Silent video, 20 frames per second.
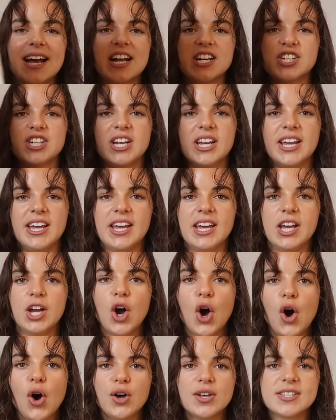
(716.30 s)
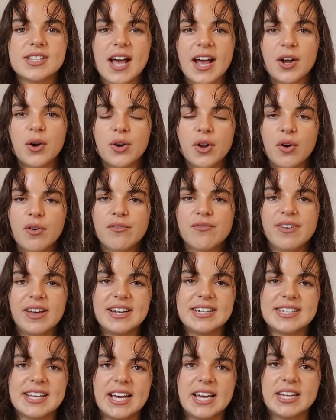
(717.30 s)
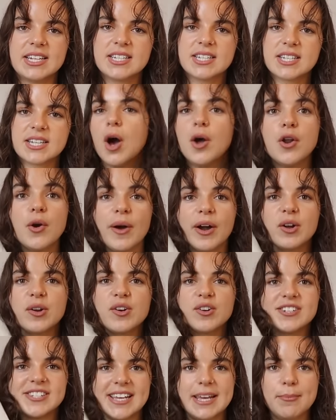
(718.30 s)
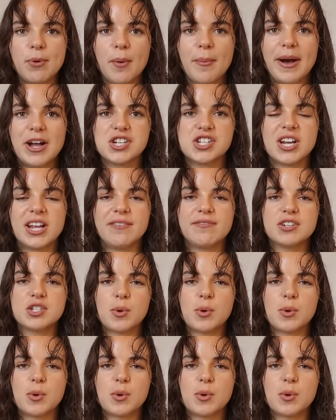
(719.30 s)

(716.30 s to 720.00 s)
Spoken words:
actually COS. I got it on Vintage. Oh no, I got it on Depop actually for